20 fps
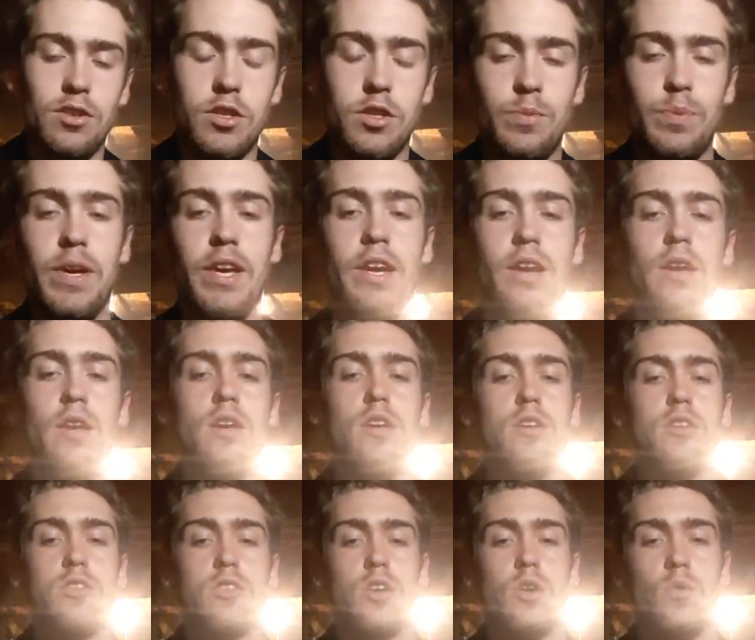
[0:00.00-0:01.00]
to speak.
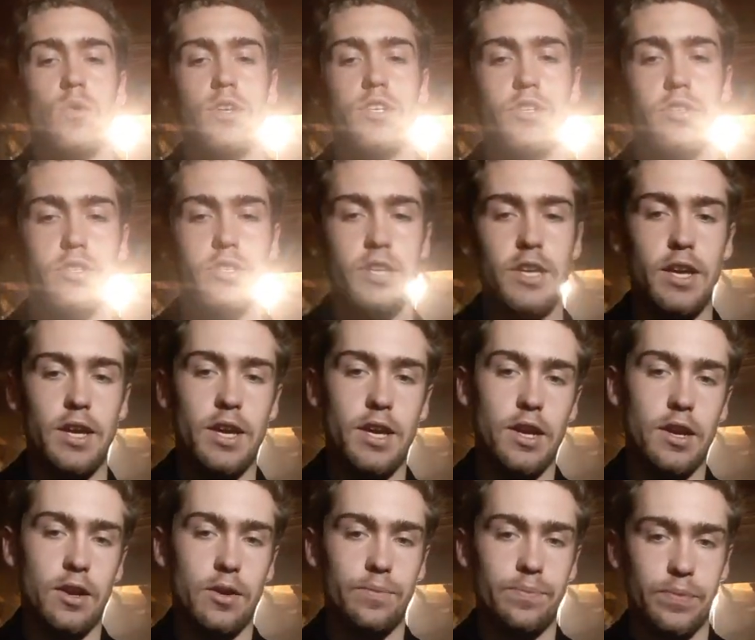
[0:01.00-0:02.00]
So what you're seeing
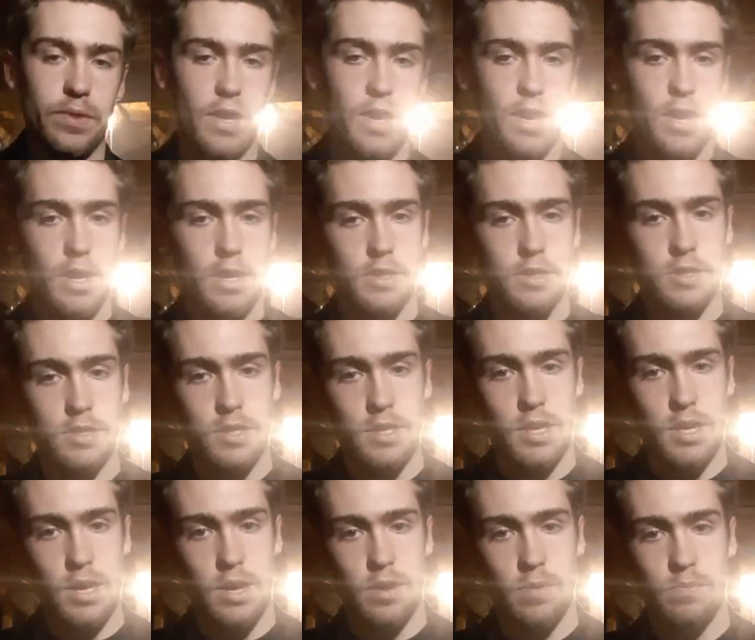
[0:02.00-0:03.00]
here is
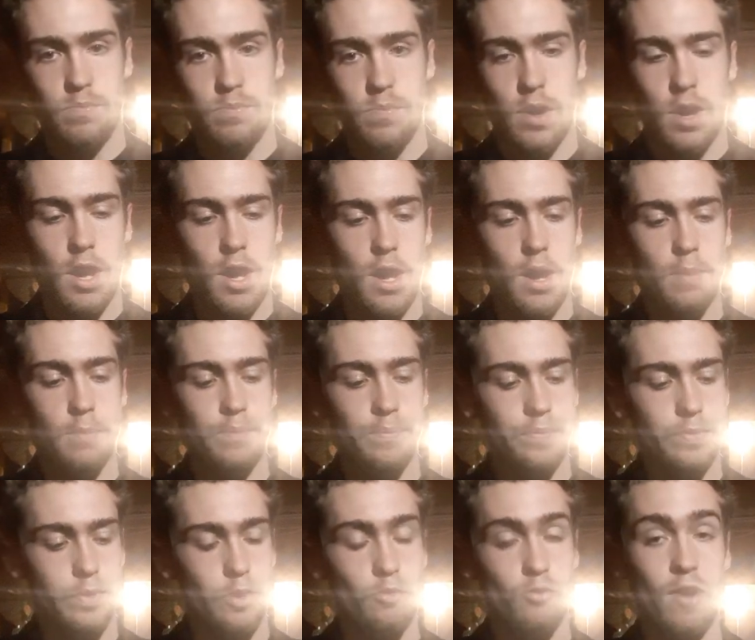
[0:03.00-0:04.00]
the
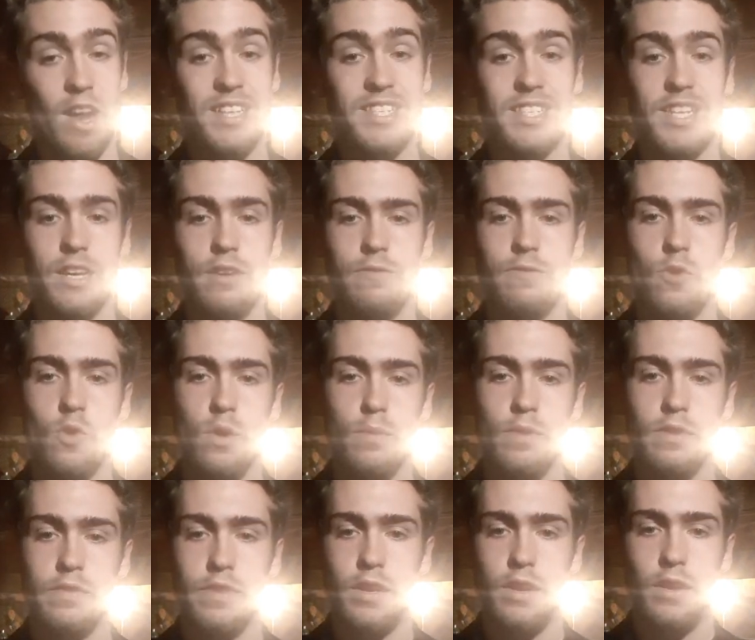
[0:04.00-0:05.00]
resting form
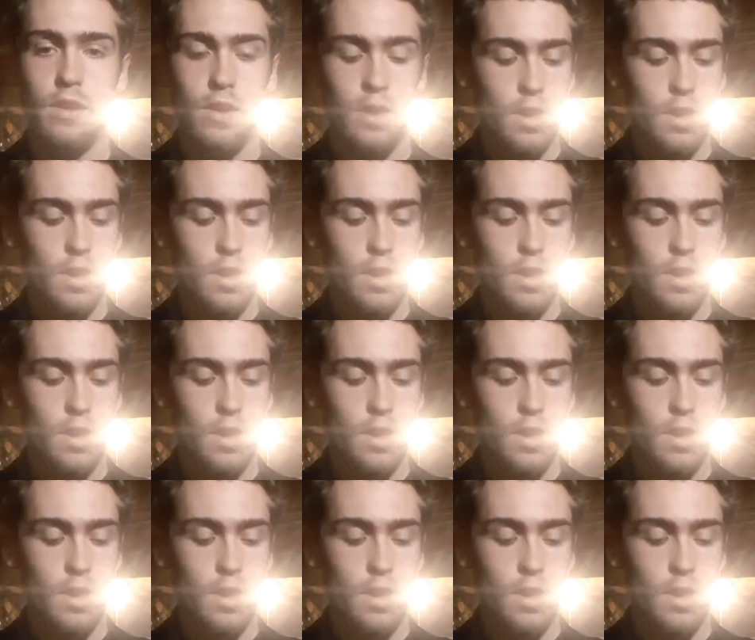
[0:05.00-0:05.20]
of it.